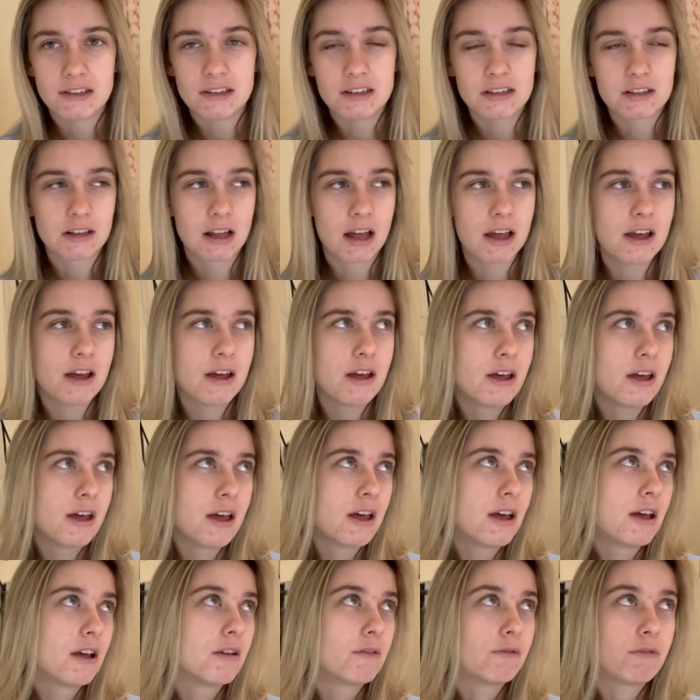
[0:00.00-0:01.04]
It's like,
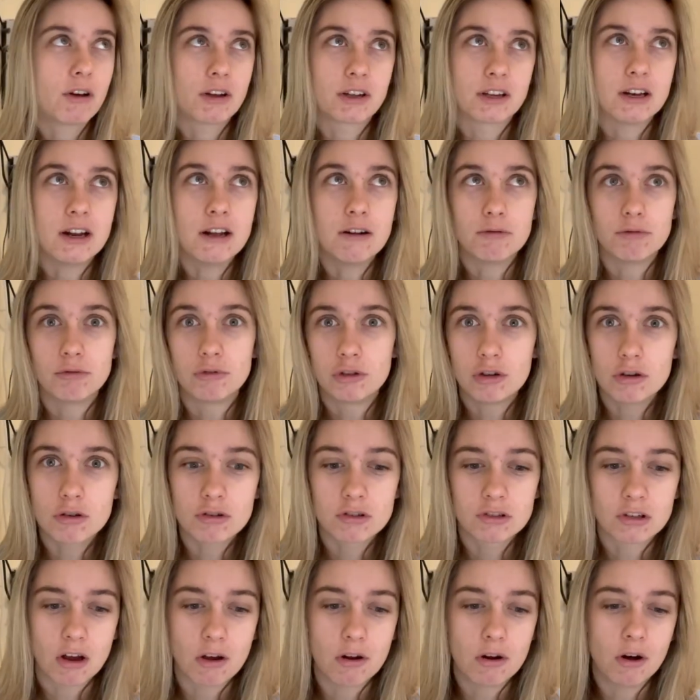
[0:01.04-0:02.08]
fucking hell, it took
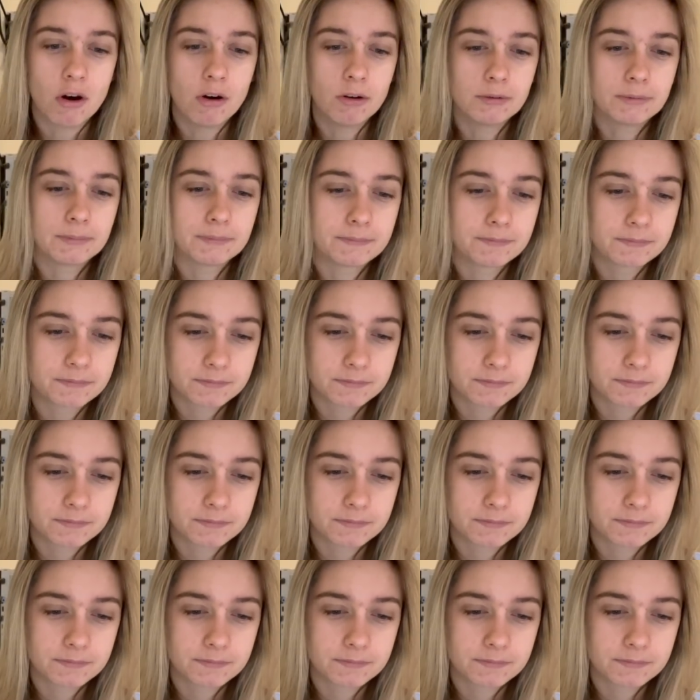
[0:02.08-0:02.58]
so long.